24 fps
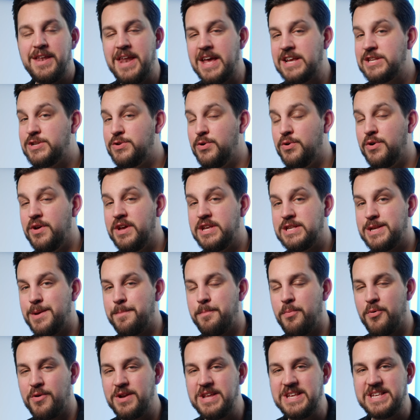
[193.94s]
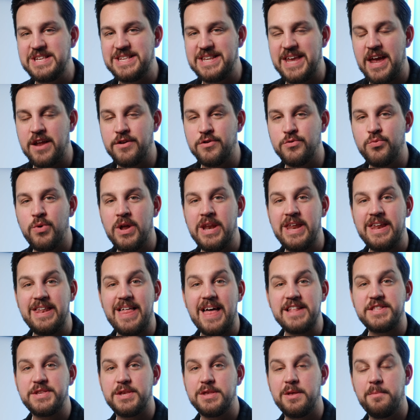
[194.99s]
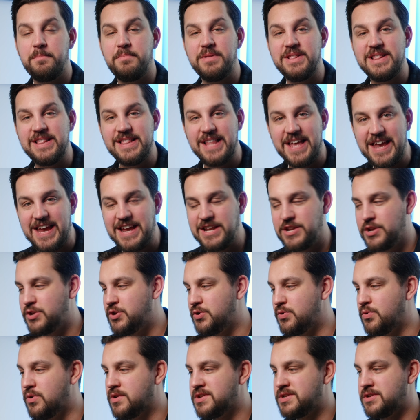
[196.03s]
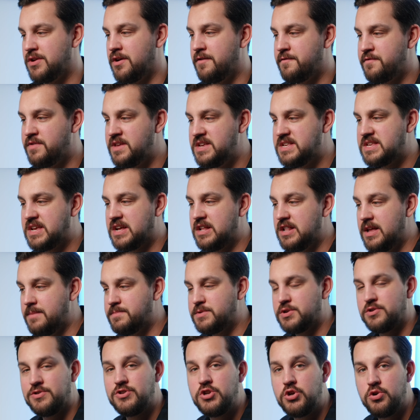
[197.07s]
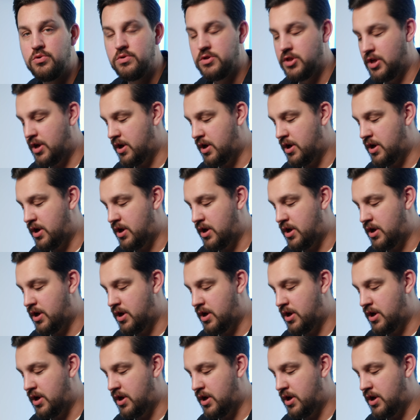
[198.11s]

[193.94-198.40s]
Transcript: The next tool is a pretty standard one, and that's the blade tool. So if these clips are too